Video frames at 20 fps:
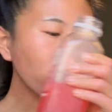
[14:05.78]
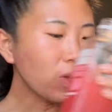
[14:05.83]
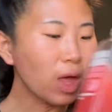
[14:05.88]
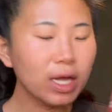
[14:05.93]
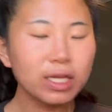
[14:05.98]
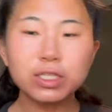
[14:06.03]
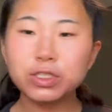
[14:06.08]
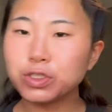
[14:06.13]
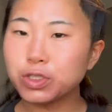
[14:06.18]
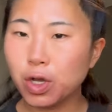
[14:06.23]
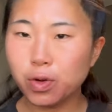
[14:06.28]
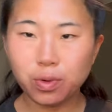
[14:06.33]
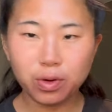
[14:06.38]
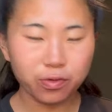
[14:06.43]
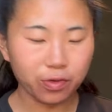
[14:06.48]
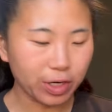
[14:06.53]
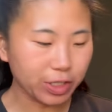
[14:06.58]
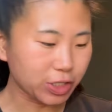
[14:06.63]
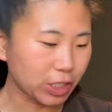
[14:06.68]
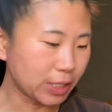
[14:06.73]
It is so
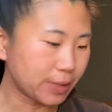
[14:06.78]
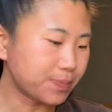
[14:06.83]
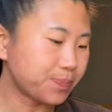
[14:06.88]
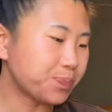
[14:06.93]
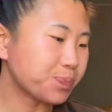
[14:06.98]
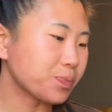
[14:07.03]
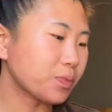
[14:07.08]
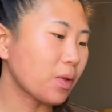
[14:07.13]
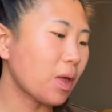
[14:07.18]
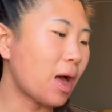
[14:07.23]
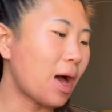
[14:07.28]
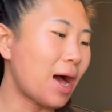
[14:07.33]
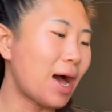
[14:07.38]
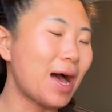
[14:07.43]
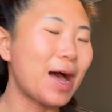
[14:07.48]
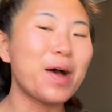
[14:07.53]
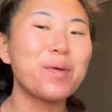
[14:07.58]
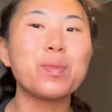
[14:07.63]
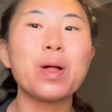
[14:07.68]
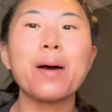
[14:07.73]
refreshing.
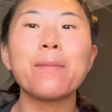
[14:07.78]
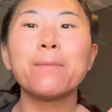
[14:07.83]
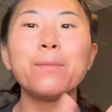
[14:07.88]
Um,